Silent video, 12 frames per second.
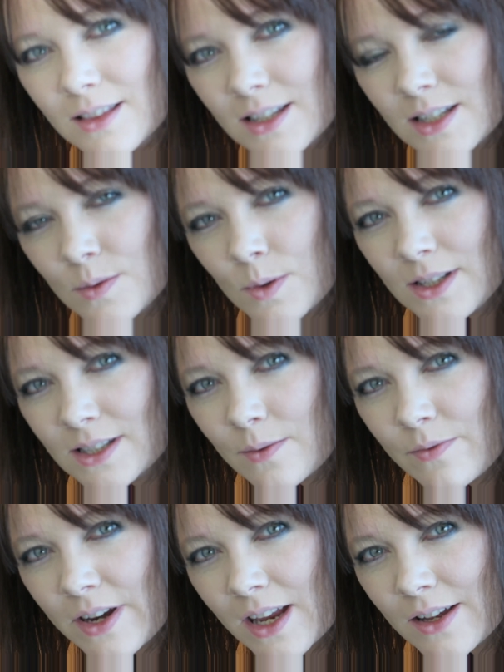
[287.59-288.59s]
This is why in
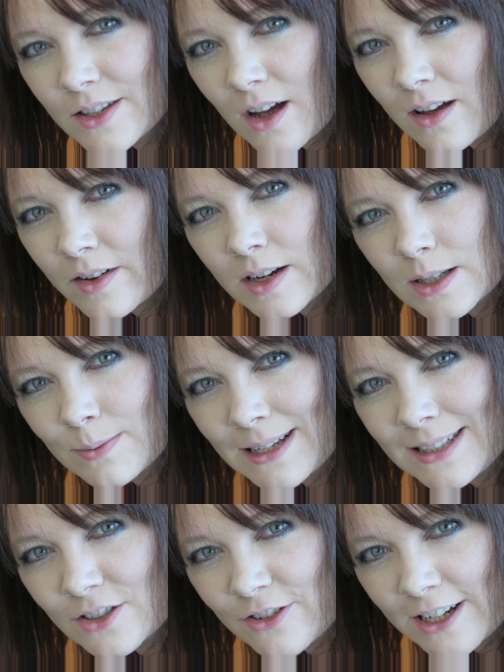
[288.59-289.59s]
some videos I have
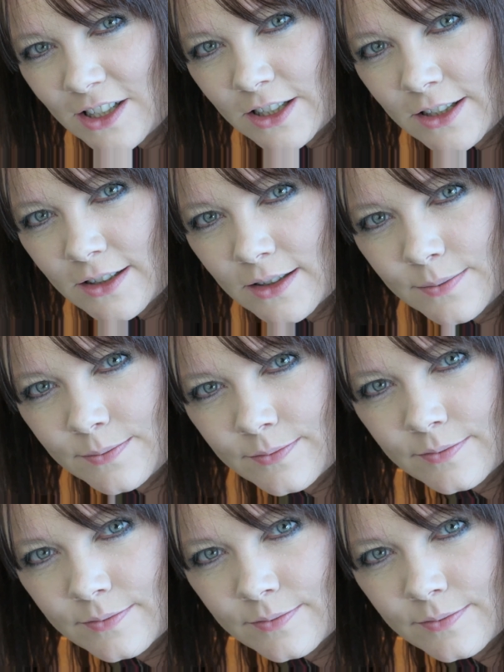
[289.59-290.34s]
unexplained scratches.